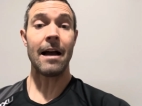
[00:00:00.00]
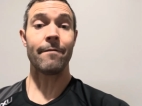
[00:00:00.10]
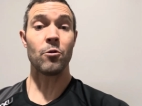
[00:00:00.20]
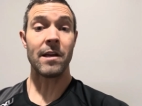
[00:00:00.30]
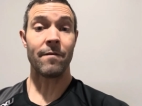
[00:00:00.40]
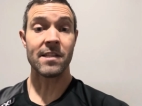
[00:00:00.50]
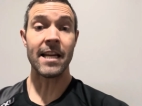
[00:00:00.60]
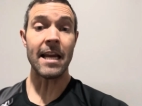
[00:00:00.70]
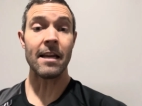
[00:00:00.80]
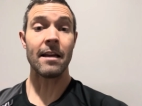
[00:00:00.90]
for their
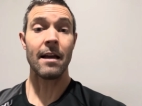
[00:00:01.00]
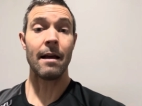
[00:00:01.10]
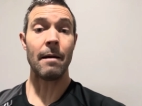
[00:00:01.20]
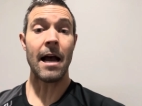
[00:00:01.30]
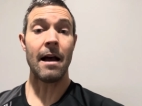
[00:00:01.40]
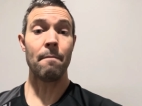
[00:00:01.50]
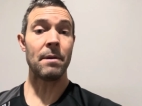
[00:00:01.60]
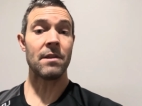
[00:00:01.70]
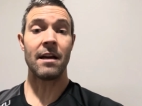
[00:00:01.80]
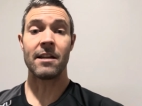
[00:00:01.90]
physique,
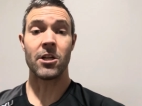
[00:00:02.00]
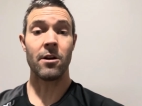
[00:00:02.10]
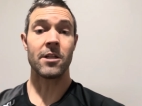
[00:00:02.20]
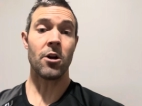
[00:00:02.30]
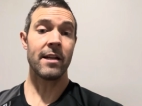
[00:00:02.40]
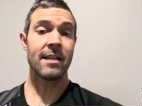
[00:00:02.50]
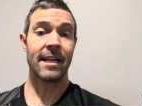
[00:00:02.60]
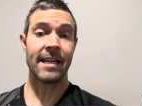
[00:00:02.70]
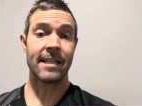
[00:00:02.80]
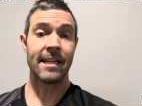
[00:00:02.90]
but they're totally
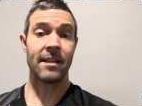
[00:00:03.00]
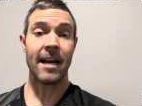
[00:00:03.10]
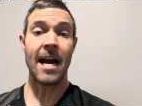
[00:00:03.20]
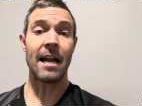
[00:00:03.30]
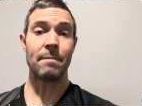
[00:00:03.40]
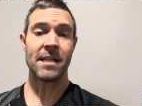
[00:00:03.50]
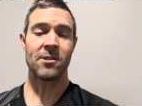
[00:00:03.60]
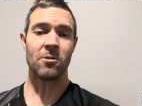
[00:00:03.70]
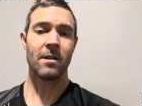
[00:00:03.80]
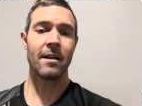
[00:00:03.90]
neglecting their heart
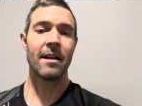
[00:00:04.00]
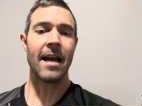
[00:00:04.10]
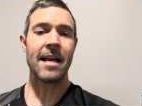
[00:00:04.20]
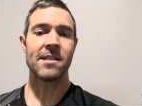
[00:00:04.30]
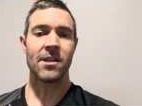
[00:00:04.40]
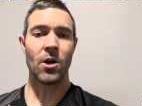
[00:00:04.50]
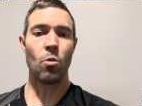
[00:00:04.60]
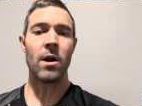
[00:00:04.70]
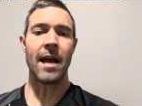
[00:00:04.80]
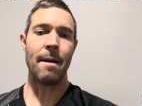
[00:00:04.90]
muscle. And so
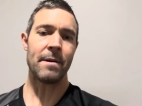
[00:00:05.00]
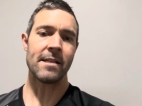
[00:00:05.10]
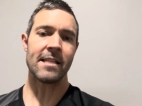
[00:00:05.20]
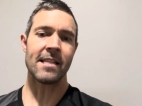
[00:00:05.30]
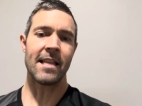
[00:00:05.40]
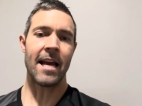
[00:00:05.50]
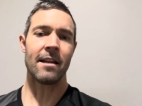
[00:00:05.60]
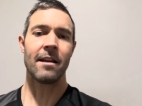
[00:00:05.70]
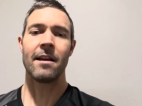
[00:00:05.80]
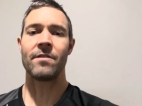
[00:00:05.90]
what happens is
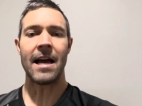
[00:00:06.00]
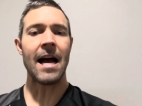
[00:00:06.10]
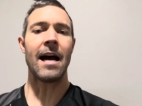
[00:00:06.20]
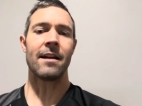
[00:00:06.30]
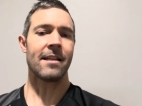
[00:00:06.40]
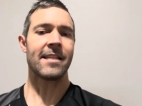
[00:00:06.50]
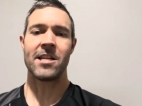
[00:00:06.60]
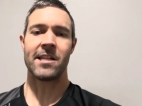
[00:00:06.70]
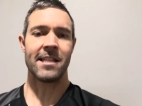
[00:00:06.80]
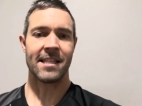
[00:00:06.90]
that the heart
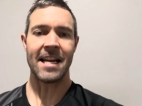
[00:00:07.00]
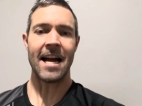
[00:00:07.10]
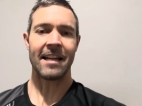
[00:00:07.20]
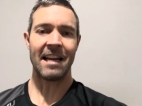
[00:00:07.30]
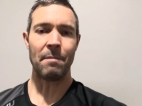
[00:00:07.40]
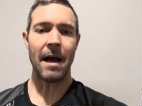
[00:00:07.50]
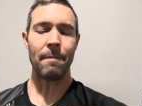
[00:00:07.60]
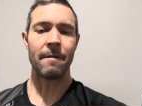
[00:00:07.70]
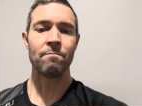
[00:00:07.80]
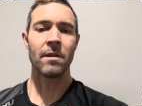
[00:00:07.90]
essentially just can't keep
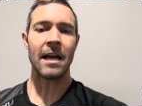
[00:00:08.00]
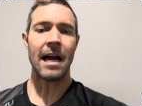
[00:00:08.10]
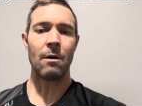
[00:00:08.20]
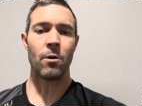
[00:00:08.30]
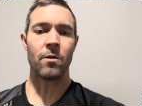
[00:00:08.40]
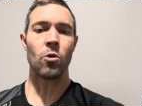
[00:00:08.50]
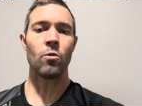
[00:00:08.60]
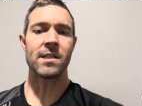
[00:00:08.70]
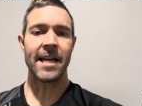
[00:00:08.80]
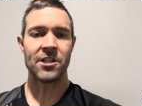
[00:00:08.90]
up with all
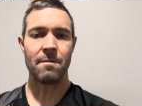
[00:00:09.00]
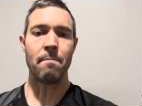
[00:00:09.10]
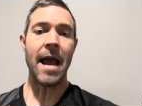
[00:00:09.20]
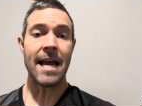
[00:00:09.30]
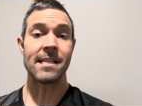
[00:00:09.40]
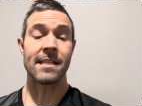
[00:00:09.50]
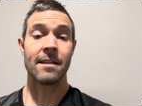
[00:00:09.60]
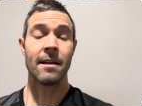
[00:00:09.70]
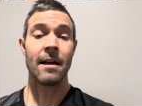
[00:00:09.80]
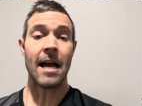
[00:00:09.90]
this extra
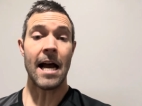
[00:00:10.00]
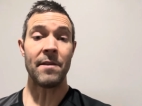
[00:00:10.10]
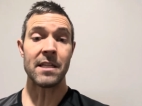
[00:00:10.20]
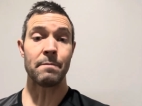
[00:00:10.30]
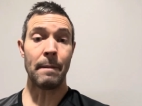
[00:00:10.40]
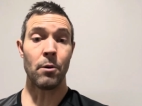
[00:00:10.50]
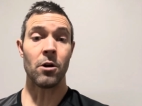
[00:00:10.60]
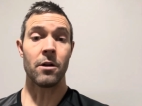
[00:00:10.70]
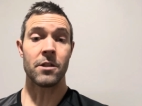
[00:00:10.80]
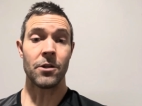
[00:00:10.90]
mass that has been put
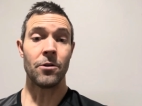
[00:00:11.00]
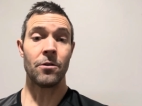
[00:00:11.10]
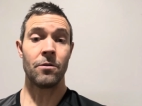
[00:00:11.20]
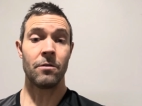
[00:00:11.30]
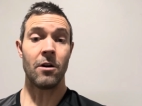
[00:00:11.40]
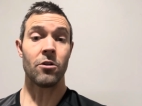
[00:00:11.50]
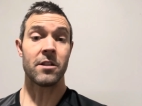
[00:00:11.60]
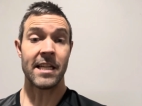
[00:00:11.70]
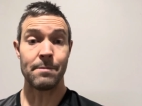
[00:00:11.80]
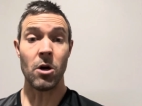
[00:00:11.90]
onto
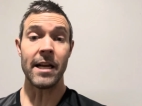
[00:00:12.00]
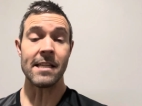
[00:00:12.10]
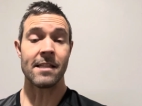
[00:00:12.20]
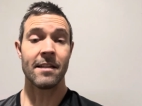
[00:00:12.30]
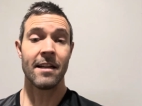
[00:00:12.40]
these bodies.